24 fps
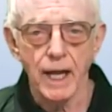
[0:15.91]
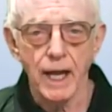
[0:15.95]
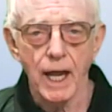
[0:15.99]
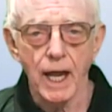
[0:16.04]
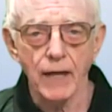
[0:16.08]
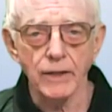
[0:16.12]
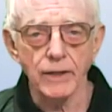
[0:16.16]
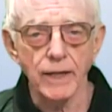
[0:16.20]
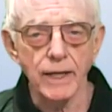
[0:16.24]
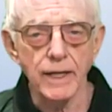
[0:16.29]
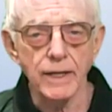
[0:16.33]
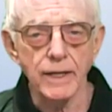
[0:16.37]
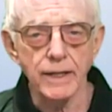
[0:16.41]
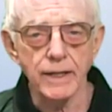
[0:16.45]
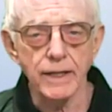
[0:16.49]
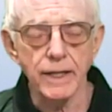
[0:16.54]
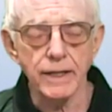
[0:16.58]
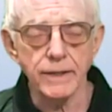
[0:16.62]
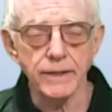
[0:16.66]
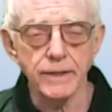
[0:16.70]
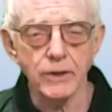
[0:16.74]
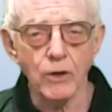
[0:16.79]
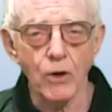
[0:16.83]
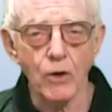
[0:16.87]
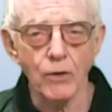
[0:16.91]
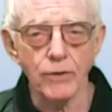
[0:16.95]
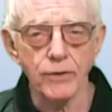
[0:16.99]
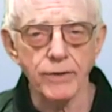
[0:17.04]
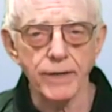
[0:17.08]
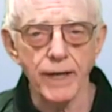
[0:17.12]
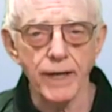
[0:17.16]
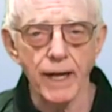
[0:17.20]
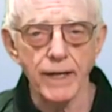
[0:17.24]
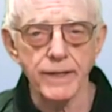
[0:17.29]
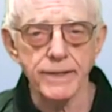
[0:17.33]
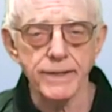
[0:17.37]
And learning in
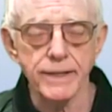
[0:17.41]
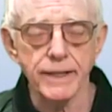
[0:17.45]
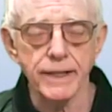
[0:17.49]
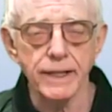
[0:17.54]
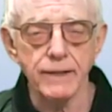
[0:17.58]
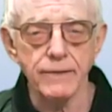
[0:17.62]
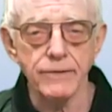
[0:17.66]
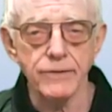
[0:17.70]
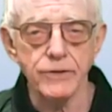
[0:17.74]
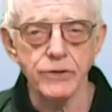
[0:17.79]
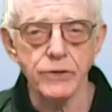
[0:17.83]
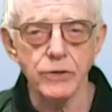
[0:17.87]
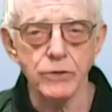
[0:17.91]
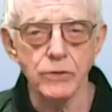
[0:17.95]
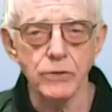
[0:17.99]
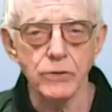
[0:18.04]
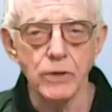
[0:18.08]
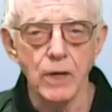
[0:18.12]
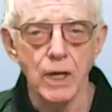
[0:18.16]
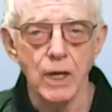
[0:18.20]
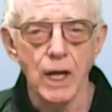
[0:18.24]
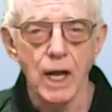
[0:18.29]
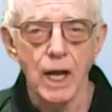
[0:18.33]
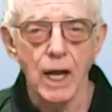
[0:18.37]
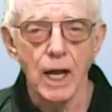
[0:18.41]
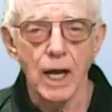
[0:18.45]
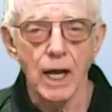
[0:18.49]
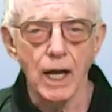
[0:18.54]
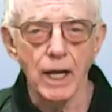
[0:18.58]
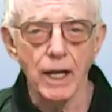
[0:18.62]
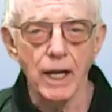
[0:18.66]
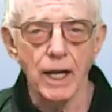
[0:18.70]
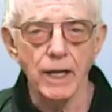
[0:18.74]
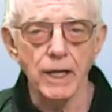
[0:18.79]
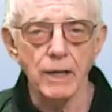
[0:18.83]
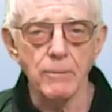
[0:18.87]
context gives you uh,
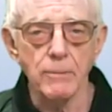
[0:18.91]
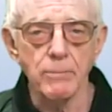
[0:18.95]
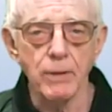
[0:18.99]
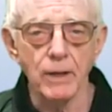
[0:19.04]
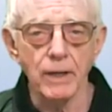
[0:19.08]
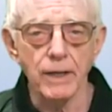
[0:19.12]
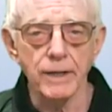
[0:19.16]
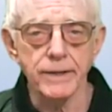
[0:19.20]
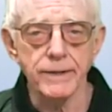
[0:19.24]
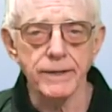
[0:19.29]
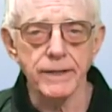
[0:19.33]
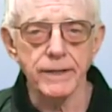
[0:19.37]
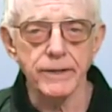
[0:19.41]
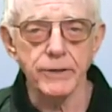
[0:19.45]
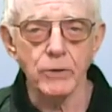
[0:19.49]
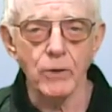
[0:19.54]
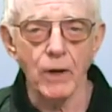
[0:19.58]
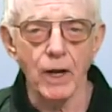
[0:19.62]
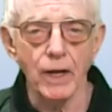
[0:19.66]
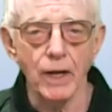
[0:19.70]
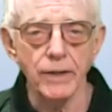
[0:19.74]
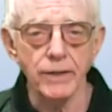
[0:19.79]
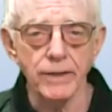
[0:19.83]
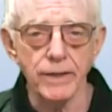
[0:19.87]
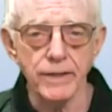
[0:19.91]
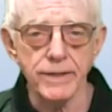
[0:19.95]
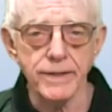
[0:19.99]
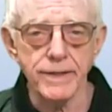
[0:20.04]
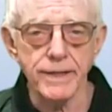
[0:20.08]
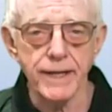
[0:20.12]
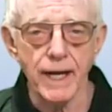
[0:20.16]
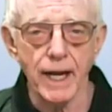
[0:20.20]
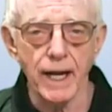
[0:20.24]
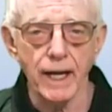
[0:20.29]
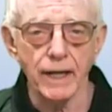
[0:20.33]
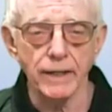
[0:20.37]
an ability to
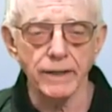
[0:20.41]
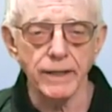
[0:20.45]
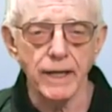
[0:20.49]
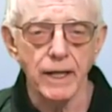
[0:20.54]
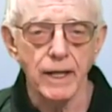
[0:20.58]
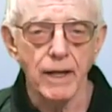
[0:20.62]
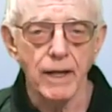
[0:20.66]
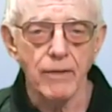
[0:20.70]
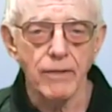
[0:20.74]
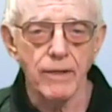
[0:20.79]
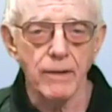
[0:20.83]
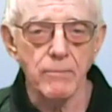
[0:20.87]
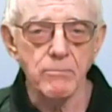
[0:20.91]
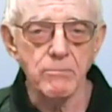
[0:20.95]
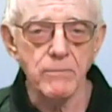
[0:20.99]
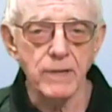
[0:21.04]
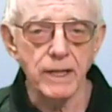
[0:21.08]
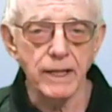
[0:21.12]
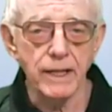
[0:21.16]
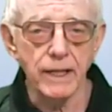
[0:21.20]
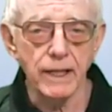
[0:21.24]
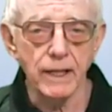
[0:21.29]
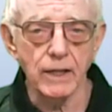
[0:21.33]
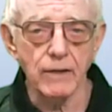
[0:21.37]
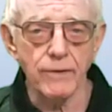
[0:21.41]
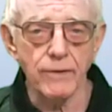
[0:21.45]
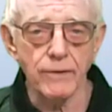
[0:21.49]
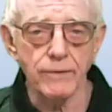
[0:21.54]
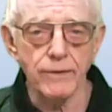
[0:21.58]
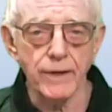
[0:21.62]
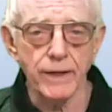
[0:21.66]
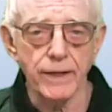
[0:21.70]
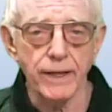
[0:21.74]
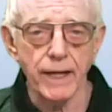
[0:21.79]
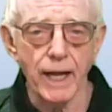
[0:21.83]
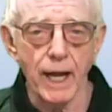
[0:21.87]
understand the meaning of the
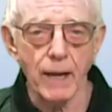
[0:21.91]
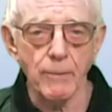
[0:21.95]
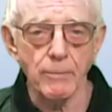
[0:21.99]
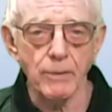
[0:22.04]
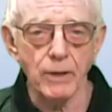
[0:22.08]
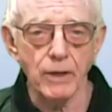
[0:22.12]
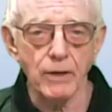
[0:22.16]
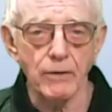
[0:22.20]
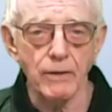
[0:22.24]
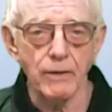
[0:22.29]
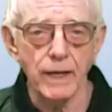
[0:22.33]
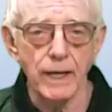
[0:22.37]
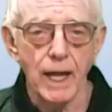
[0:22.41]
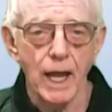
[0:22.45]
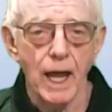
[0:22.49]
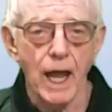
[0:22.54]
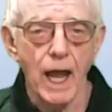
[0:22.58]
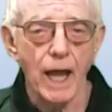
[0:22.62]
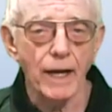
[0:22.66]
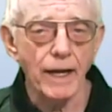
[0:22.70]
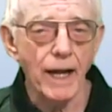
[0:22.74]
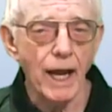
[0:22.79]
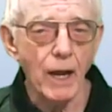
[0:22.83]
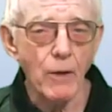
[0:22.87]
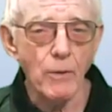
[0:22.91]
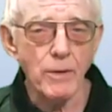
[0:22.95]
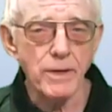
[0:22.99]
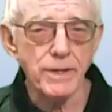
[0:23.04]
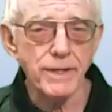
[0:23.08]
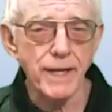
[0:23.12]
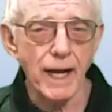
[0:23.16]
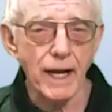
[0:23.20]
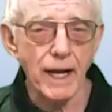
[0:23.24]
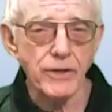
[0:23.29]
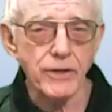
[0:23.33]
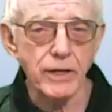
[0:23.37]
vocabulary and how
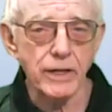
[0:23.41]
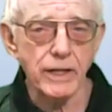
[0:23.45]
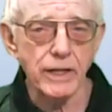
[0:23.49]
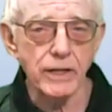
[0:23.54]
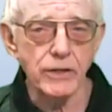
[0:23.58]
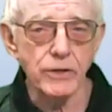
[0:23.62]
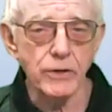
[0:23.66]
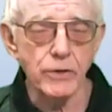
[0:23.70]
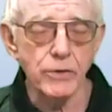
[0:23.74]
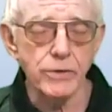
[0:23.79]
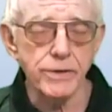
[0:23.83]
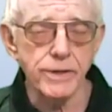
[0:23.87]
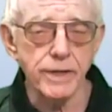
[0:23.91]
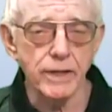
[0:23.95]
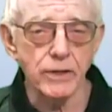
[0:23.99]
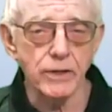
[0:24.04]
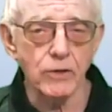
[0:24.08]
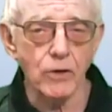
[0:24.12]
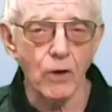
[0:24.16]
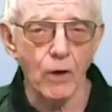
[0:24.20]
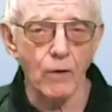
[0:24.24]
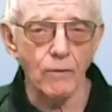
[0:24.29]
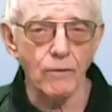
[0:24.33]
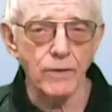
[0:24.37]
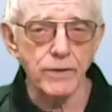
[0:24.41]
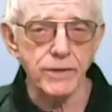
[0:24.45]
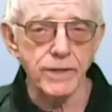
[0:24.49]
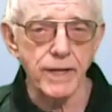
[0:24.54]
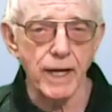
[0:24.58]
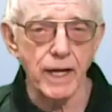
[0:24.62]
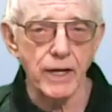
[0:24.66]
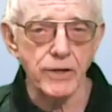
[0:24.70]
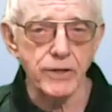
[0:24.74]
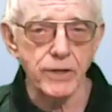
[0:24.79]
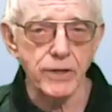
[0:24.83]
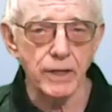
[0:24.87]
it's actually used in
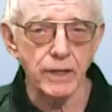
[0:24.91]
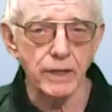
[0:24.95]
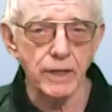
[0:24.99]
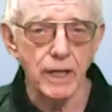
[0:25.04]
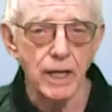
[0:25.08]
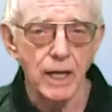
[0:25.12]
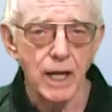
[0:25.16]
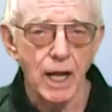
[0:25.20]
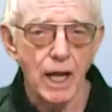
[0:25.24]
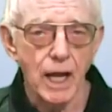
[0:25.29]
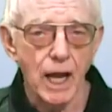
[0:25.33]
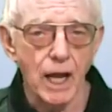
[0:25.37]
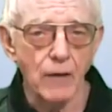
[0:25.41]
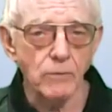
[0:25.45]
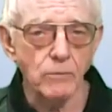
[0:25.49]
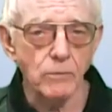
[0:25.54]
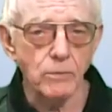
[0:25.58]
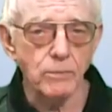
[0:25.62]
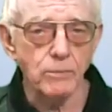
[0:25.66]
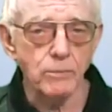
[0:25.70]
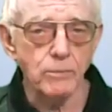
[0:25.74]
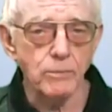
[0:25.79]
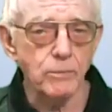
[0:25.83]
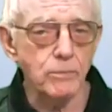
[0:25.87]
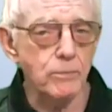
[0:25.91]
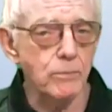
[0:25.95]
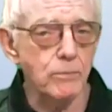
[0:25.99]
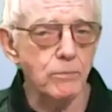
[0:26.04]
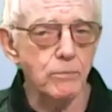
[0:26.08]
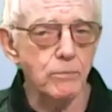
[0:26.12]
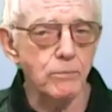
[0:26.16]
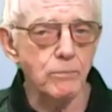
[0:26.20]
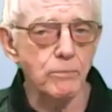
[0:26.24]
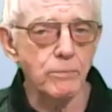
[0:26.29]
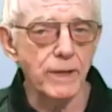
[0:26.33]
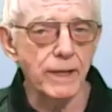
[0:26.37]
conversation and
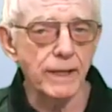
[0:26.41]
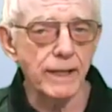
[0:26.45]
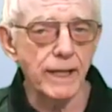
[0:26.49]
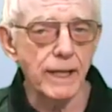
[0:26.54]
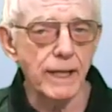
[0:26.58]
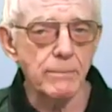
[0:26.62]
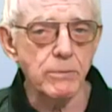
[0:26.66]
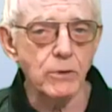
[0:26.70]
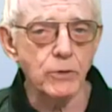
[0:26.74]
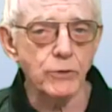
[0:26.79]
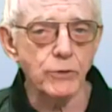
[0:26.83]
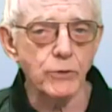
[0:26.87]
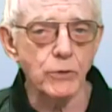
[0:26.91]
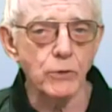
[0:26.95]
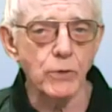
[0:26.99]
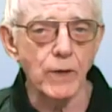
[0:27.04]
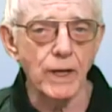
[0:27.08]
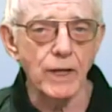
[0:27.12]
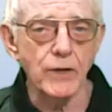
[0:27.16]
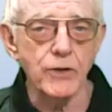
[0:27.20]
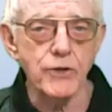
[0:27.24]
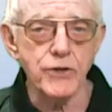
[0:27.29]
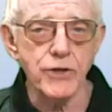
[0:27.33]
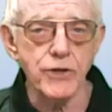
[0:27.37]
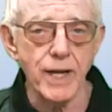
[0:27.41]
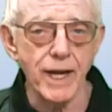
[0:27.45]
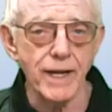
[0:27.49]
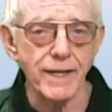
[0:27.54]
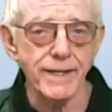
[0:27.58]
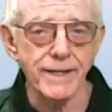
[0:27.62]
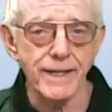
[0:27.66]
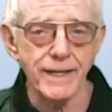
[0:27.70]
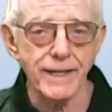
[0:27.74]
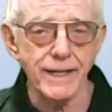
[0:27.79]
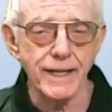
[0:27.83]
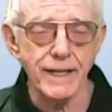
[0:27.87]
being able to
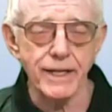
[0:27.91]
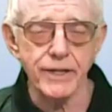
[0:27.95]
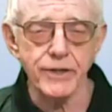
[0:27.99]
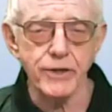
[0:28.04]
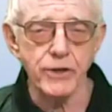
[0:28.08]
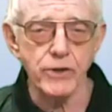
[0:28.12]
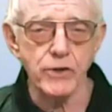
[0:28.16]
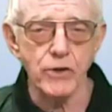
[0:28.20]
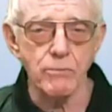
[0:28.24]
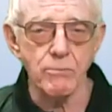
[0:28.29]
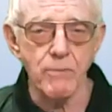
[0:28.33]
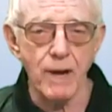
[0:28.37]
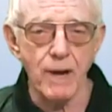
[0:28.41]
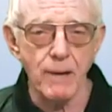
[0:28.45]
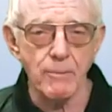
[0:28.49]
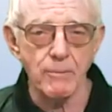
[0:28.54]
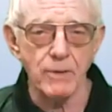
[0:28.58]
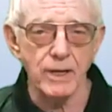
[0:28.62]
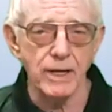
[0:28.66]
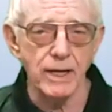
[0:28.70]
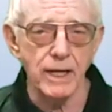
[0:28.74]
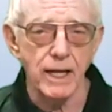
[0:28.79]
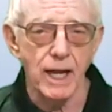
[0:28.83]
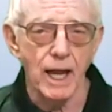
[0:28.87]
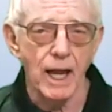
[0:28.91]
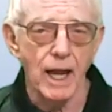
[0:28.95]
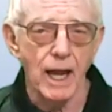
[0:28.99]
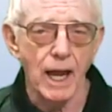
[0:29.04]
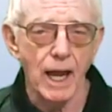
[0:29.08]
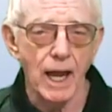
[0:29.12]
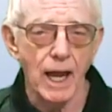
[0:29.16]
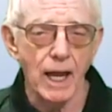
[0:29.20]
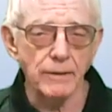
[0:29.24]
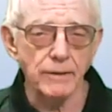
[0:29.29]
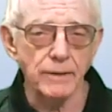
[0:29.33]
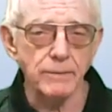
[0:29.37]
ingest it into your memory
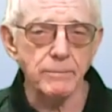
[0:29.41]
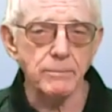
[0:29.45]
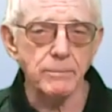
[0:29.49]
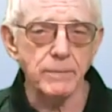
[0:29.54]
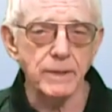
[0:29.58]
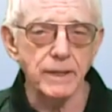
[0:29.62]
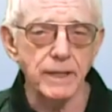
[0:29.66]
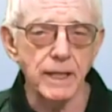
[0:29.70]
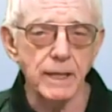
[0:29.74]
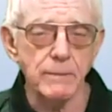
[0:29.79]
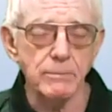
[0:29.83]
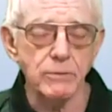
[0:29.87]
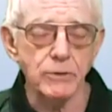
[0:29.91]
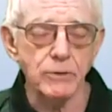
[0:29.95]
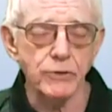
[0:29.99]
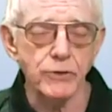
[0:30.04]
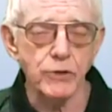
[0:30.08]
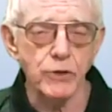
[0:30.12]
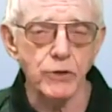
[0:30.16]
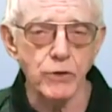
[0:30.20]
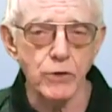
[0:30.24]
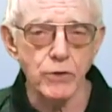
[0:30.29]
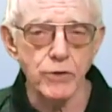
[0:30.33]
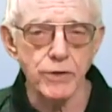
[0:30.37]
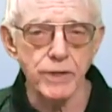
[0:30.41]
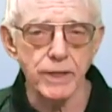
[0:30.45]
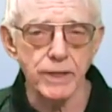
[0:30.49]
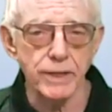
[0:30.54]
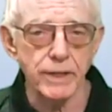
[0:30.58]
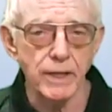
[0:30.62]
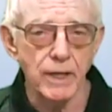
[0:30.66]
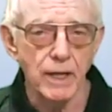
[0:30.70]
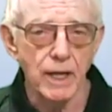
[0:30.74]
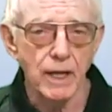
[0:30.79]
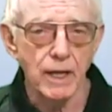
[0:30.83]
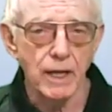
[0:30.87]
and being able to use
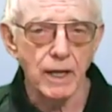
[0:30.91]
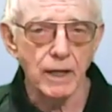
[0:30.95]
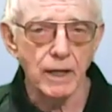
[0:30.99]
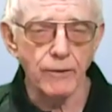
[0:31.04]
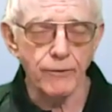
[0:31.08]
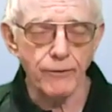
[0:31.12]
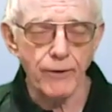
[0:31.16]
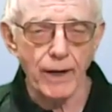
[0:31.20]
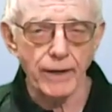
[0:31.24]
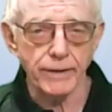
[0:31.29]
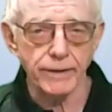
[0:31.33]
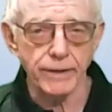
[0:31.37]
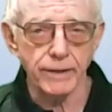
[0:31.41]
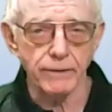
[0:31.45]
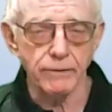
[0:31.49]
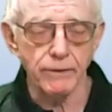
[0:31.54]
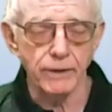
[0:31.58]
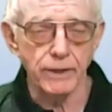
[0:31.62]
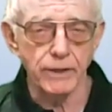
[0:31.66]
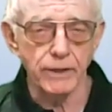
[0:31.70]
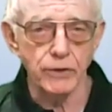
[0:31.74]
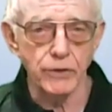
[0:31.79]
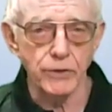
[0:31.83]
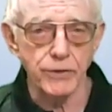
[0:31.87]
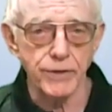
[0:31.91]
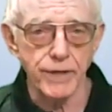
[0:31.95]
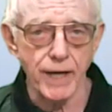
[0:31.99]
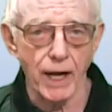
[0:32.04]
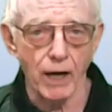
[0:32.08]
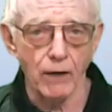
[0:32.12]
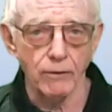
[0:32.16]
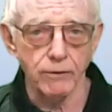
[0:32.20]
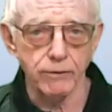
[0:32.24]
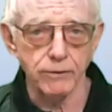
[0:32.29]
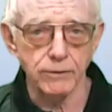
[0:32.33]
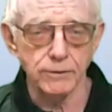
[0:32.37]
it effectively
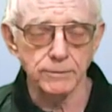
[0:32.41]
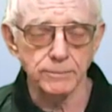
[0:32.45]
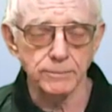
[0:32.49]
yourself.